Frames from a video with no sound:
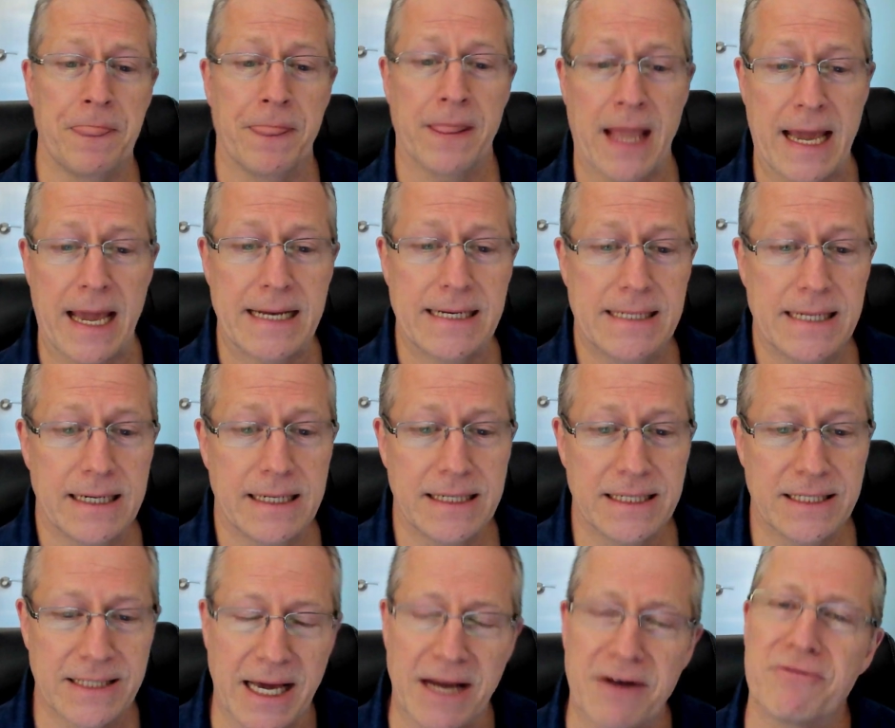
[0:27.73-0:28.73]
And uh,
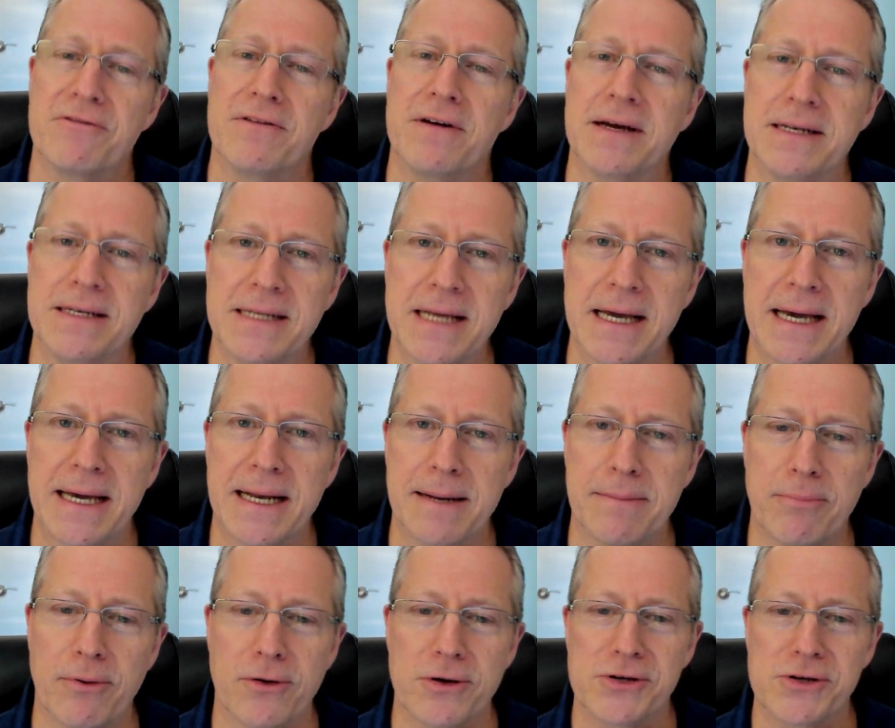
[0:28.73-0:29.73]
it's kind of fun to
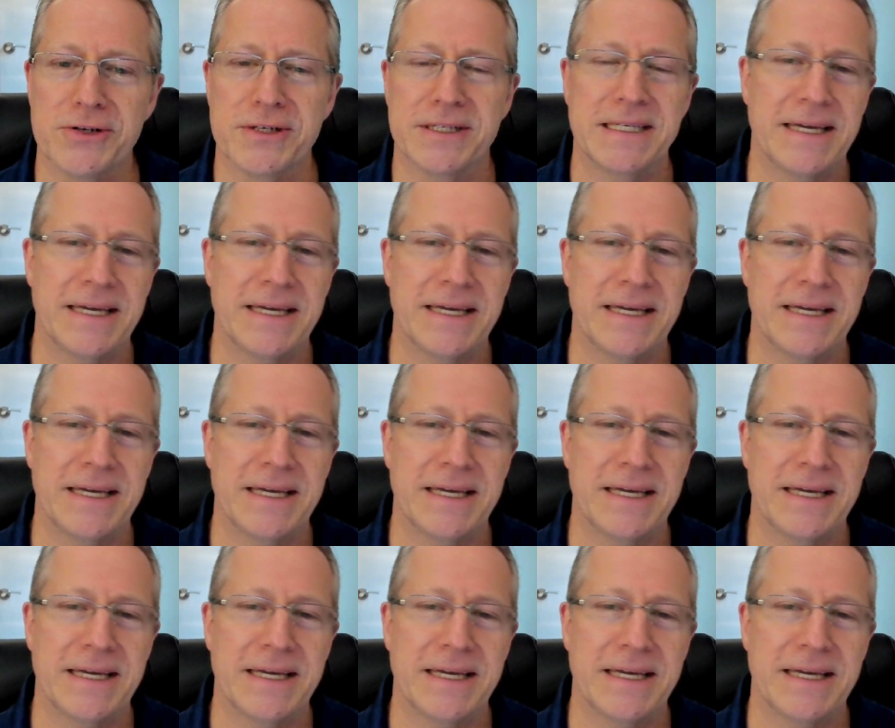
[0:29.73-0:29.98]
edit portraits,